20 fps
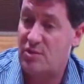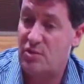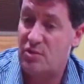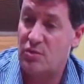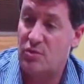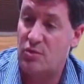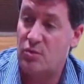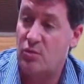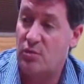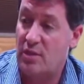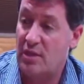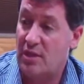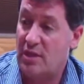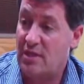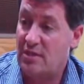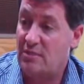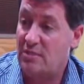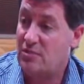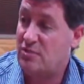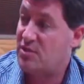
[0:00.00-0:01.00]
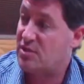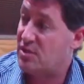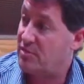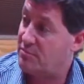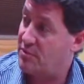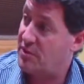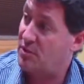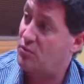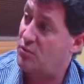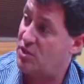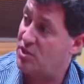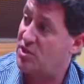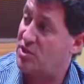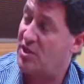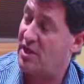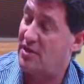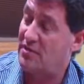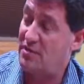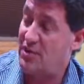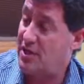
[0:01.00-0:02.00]
to do something
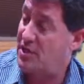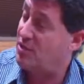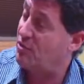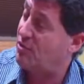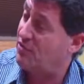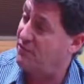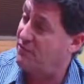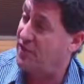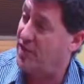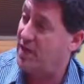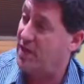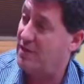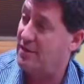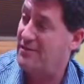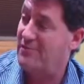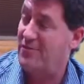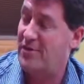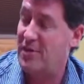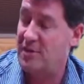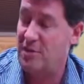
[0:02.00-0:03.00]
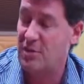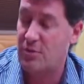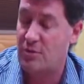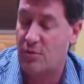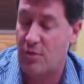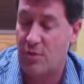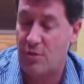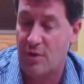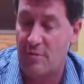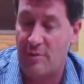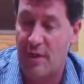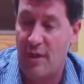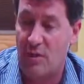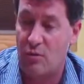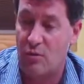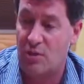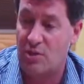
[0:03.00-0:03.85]
which I think you're a fan of and you heard about,